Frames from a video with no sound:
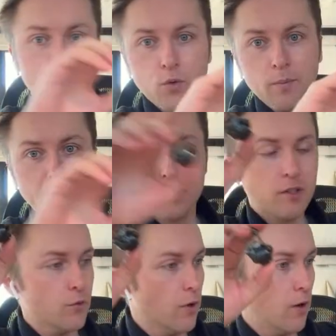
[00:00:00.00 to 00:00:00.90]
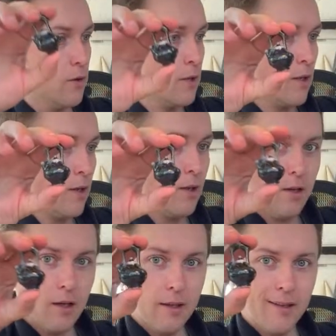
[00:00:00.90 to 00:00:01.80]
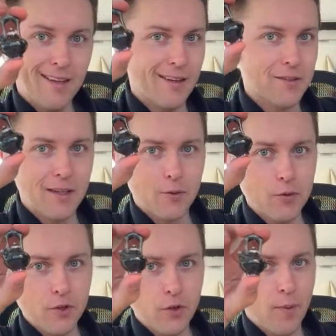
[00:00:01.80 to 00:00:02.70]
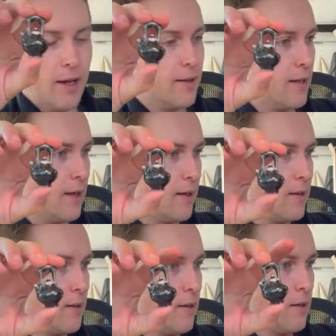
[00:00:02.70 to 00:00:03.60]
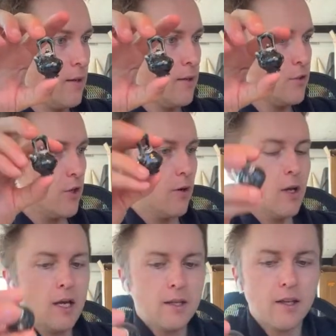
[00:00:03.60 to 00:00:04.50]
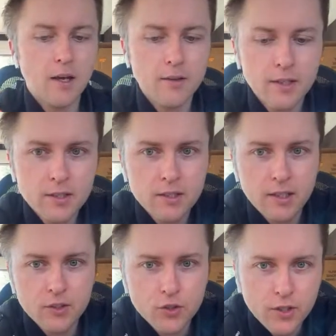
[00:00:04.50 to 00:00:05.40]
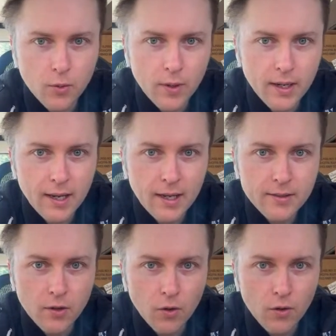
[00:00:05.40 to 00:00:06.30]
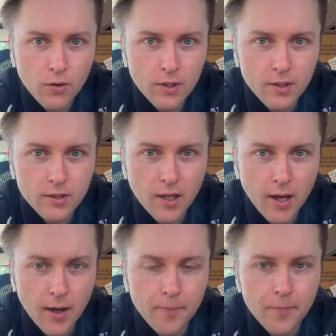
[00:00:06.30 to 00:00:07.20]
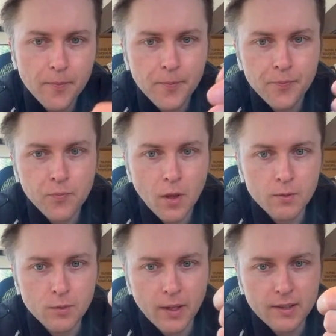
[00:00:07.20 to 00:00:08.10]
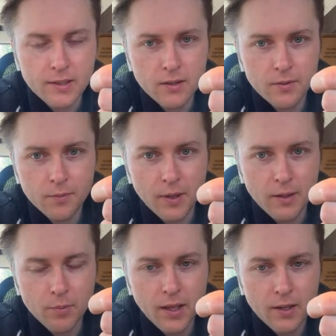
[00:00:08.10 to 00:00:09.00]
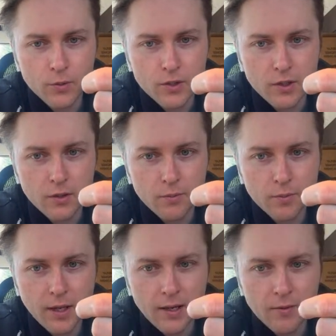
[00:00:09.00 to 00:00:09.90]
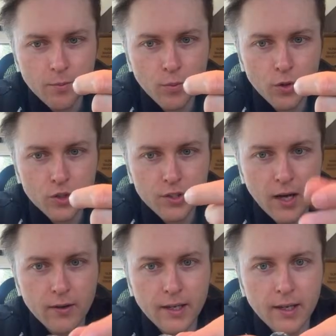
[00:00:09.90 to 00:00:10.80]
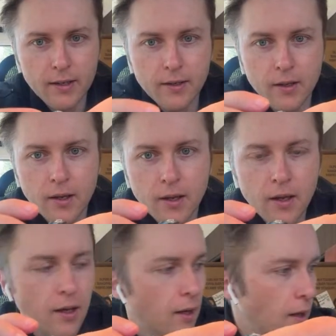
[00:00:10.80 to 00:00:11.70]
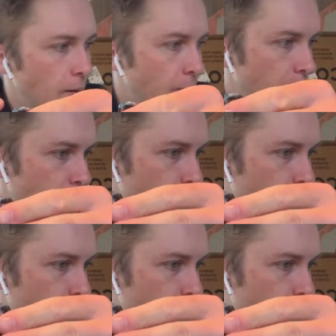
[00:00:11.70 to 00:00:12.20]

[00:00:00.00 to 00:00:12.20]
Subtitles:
3 months in a row. And then they have to like renew my thing. So this is an interesting one, and it has a hole on the top. It was my plan was to kind of push down in, um,